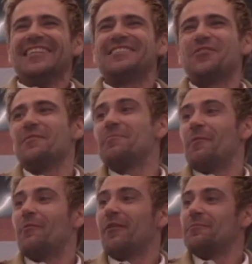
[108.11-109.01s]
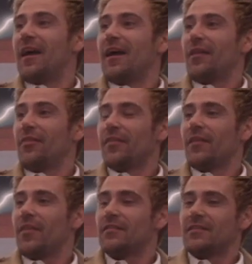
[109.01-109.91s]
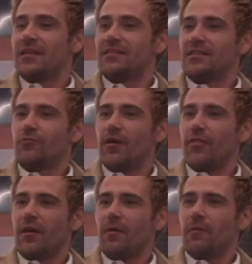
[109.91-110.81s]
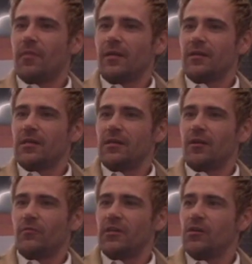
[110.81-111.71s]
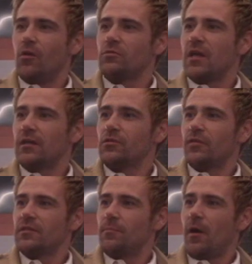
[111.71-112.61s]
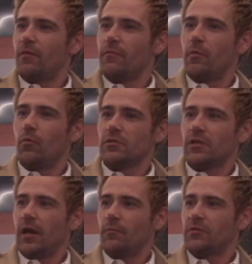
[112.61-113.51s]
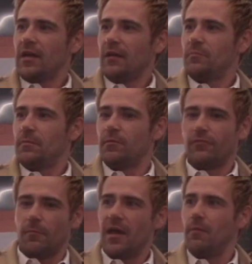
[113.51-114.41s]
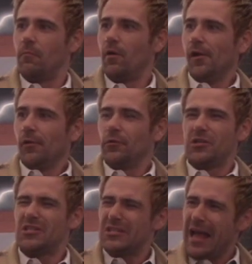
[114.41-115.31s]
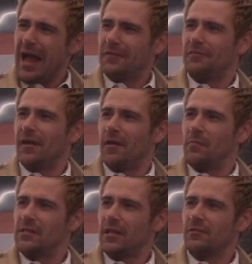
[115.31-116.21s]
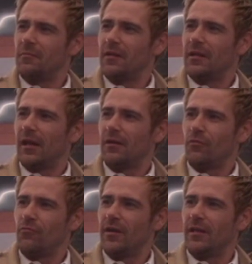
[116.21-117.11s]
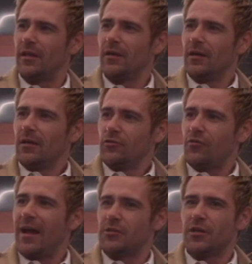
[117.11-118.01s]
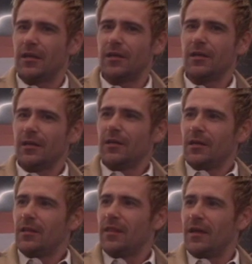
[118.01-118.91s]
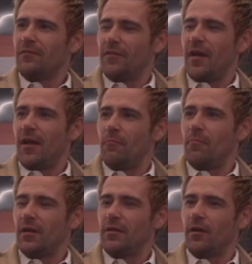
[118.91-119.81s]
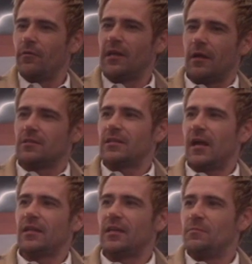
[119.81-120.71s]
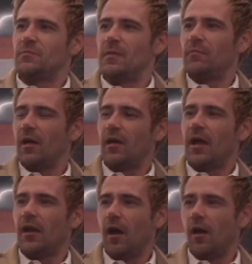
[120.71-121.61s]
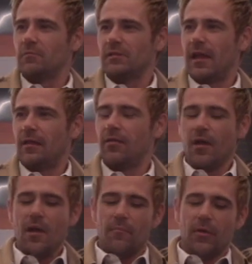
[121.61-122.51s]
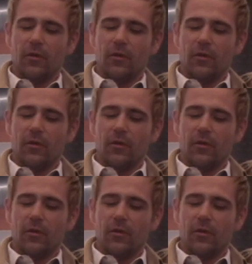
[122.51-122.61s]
So many people around him die, and I think that there's this great thing about him that, you know, he knows that, so there's a part of him that wants to kind of protect people from him, which is sad for him. It's ultimately like a really tragic thing for him, but, you know, he kind of keeps people at arm's length. But